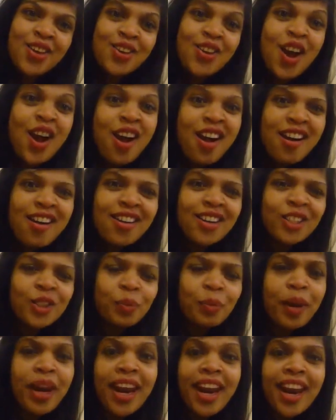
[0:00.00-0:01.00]
God
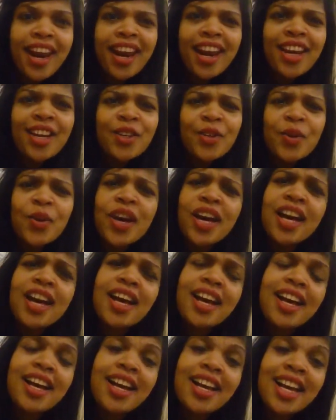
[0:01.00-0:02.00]
spread
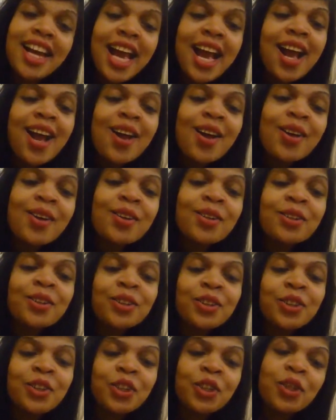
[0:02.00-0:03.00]
your
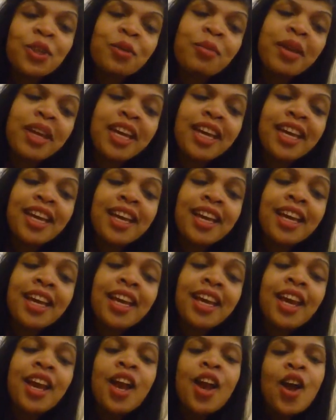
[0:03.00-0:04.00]
love to
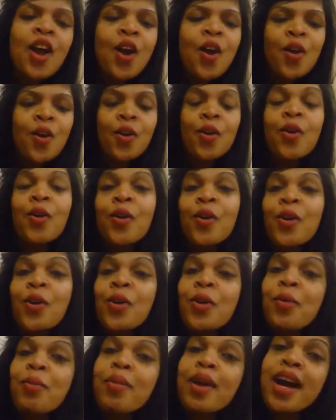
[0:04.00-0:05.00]
me.
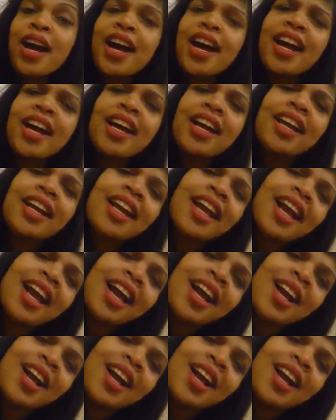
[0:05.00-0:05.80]
Oh my love.